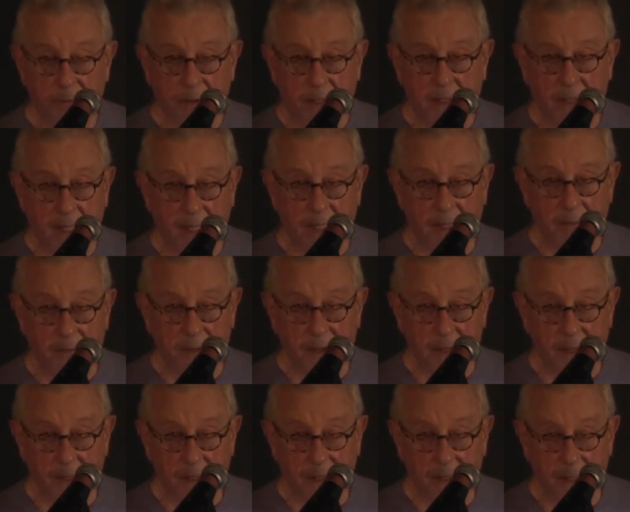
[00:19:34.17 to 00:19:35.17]
became
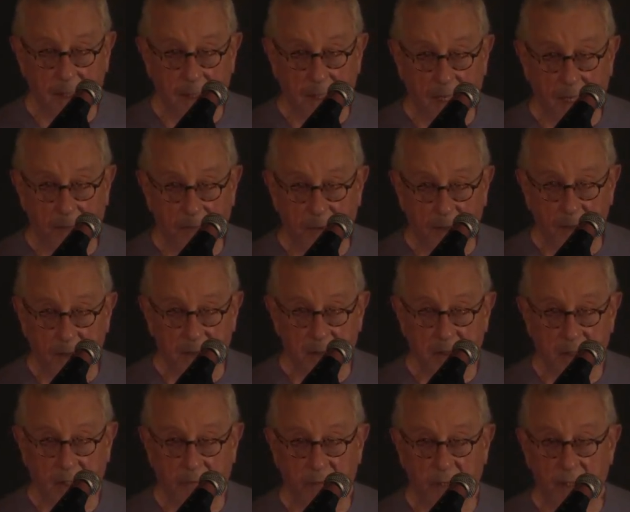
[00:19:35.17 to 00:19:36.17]
the opulent
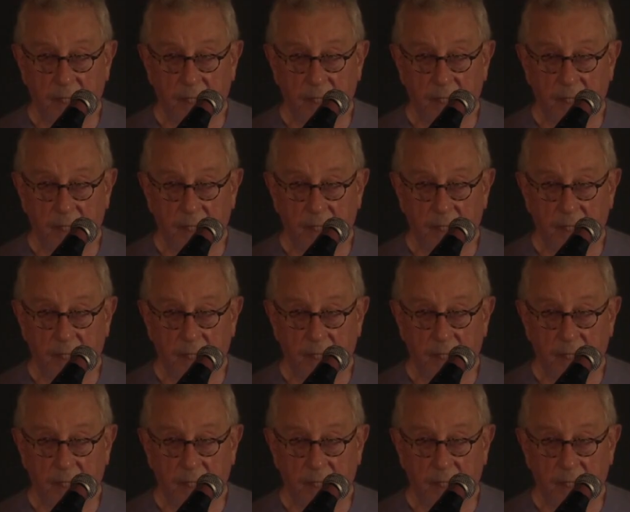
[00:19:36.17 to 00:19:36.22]
Sherry